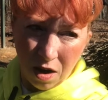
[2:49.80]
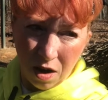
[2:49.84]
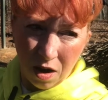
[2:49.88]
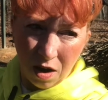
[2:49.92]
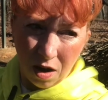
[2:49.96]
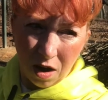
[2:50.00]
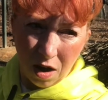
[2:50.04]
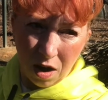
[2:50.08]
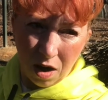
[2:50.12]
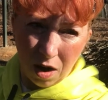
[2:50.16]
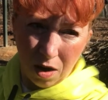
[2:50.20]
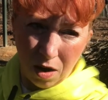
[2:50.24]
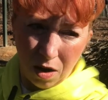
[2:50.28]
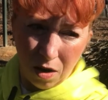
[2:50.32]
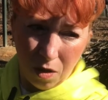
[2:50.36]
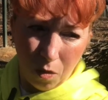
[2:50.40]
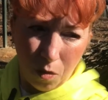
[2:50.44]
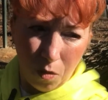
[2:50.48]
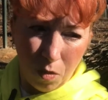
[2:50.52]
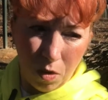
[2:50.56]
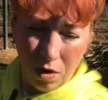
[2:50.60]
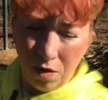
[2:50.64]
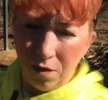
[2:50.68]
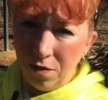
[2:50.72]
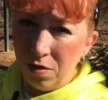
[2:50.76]
are
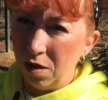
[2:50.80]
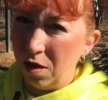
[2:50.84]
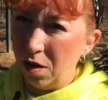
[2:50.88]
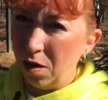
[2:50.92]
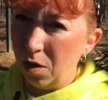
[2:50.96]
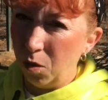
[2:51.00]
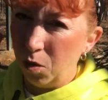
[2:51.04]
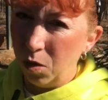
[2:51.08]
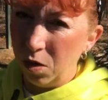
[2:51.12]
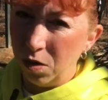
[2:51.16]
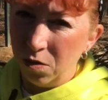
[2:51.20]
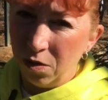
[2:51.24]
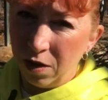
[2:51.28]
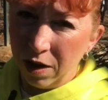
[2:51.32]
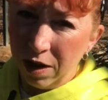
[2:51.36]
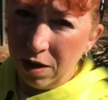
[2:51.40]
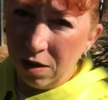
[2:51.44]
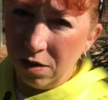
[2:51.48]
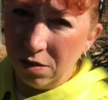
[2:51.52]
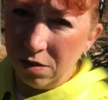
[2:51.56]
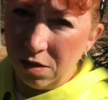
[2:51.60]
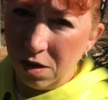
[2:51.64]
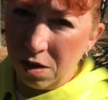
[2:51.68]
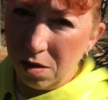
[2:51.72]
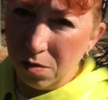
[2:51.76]
one of the wood
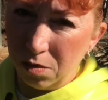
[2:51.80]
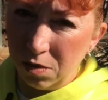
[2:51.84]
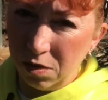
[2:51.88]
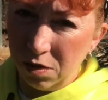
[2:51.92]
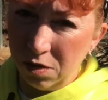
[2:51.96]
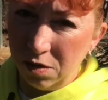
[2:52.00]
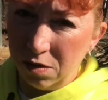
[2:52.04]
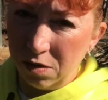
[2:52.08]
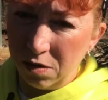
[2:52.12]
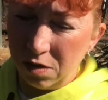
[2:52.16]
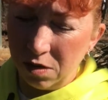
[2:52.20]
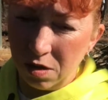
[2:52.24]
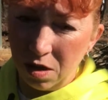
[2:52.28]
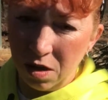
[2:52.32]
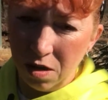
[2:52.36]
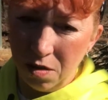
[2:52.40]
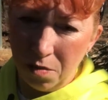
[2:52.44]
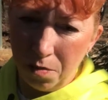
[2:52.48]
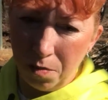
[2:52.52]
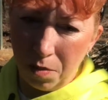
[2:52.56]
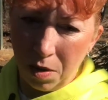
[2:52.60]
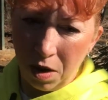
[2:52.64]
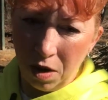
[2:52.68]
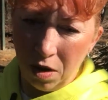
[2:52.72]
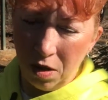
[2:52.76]
rails that was
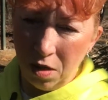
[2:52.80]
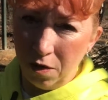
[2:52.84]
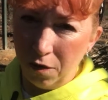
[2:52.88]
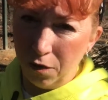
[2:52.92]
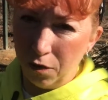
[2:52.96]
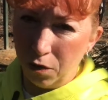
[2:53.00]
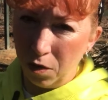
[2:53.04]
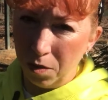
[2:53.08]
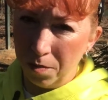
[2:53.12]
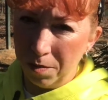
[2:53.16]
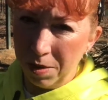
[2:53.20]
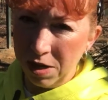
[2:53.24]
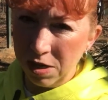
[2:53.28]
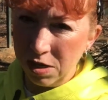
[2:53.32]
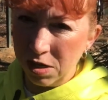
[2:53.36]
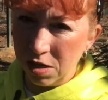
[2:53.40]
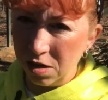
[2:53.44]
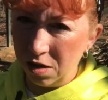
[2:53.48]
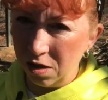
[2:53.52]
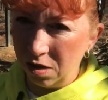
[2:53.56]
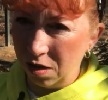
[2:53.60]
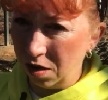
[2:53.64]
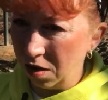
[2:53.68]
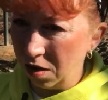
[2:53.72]
part of the formation of the